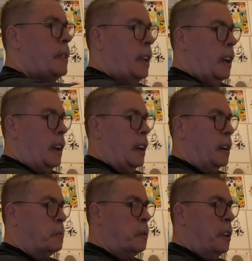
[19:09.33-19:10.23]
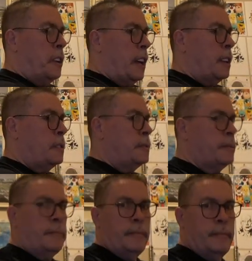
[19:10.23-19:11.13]
I can pull it down.
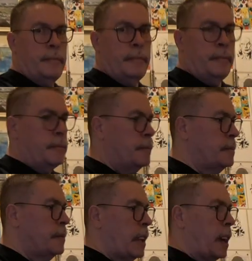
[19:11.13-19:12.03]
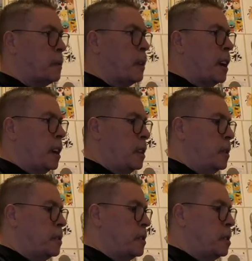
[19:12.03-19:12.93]
I can bring it
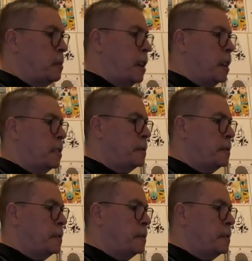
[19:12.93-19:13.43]
closer to me.